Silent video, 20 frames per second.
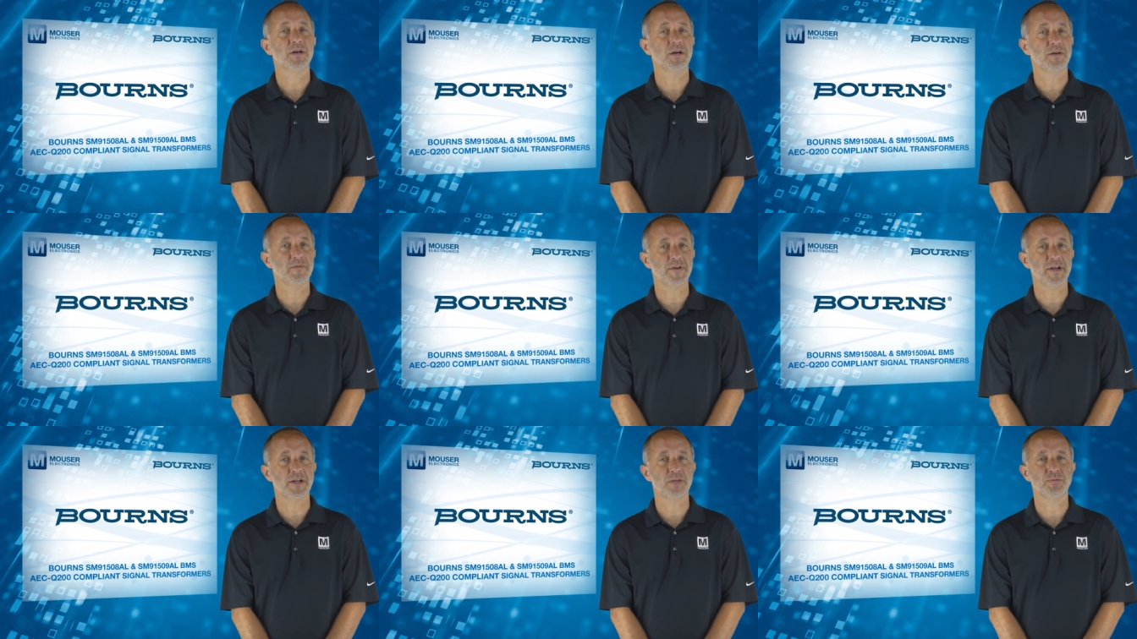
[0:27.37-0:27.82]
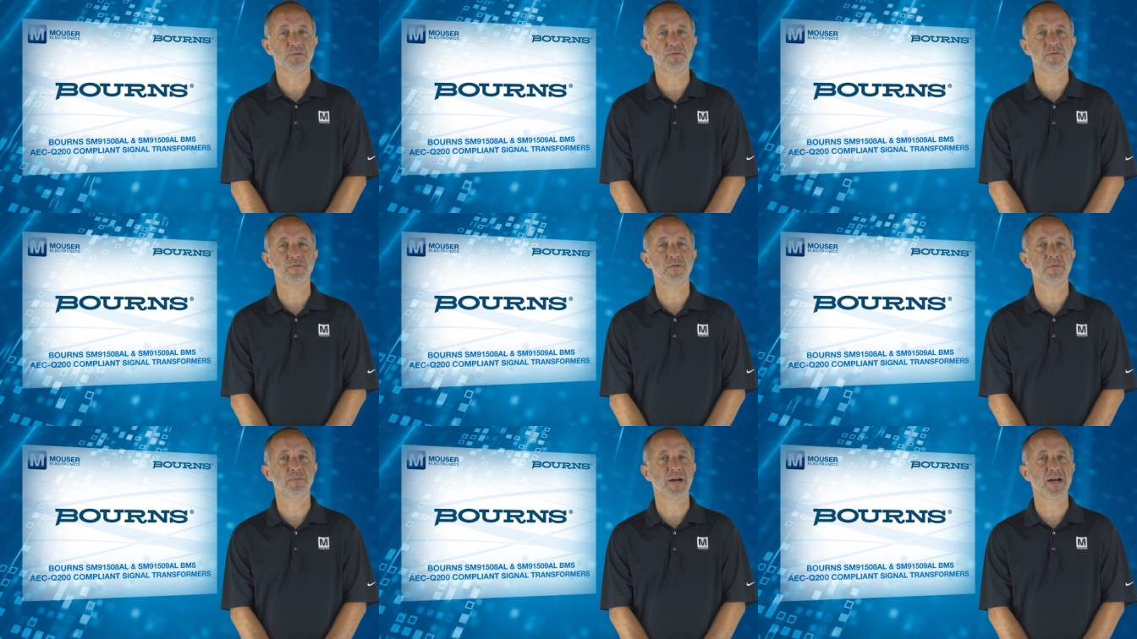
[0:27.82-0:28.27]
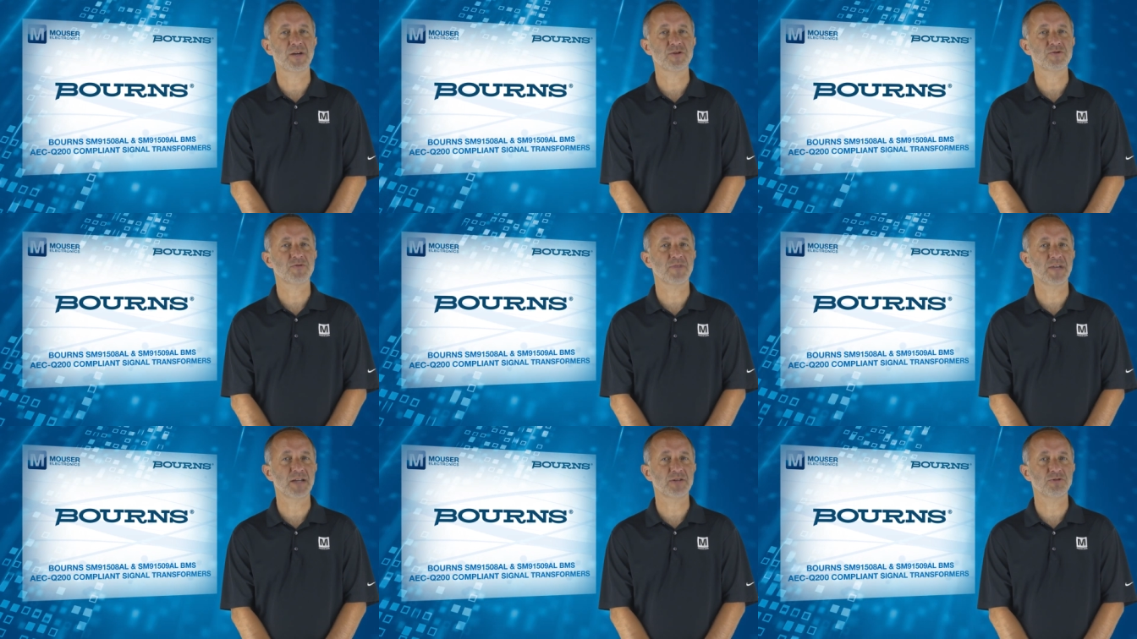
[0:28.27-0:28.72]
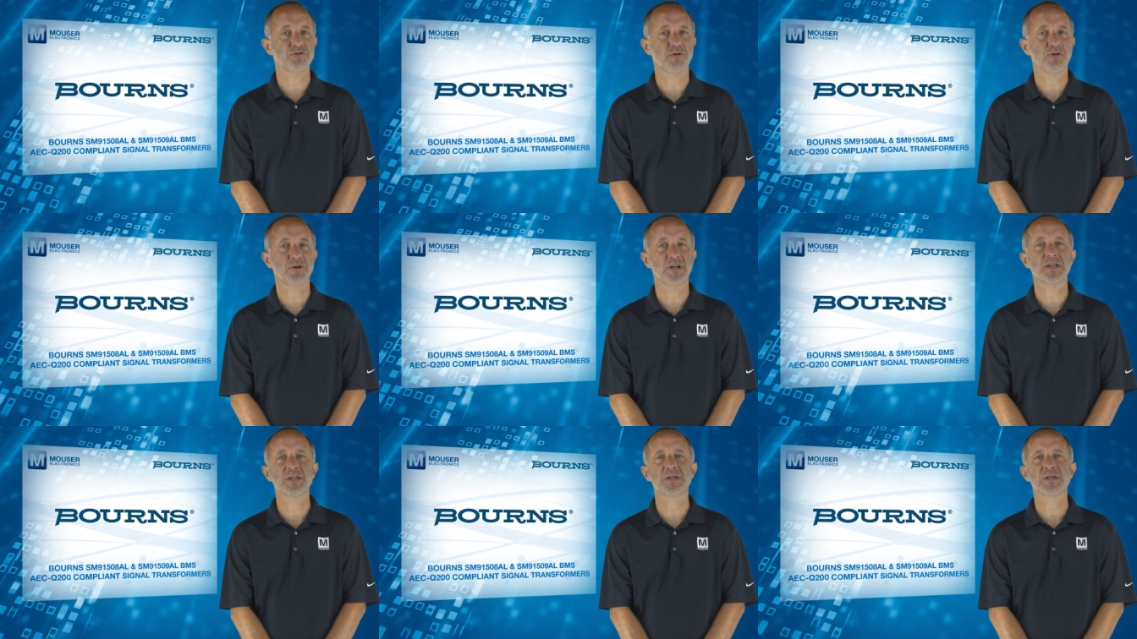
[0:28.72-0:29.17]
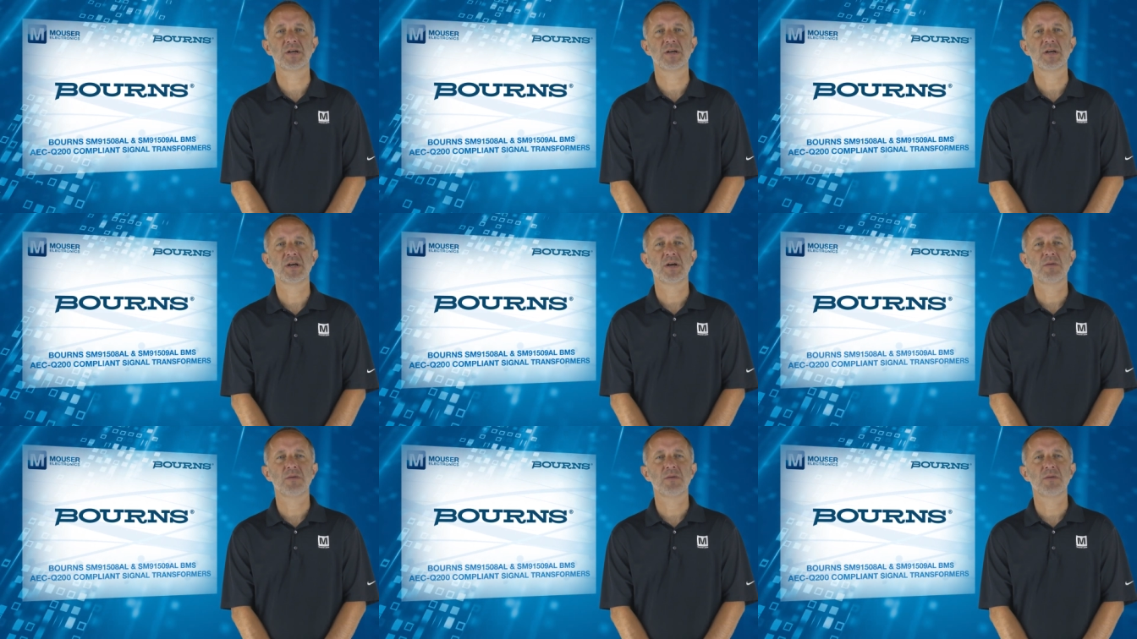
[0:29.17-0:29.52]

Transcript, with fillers: available from Mouser Electronics,